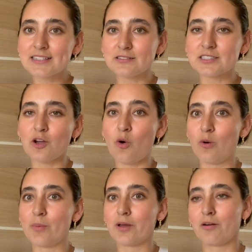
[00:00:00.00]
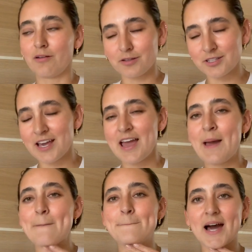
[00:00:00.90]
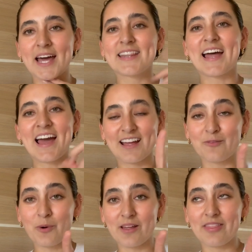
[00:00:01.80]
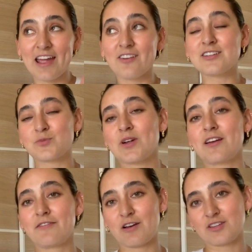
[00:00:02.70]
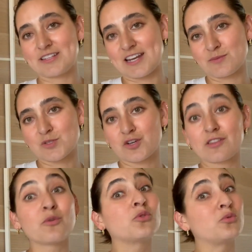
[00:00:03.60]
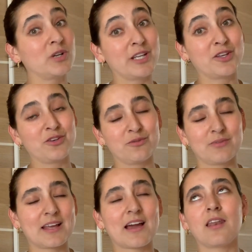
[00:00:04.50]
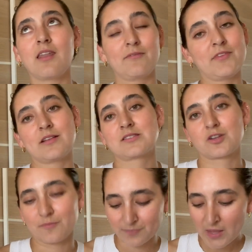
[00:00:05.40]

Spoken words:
And I was like, oh my gosh. But that where there is where I found the denim skirt. That was really cute. Like, I love that skirt.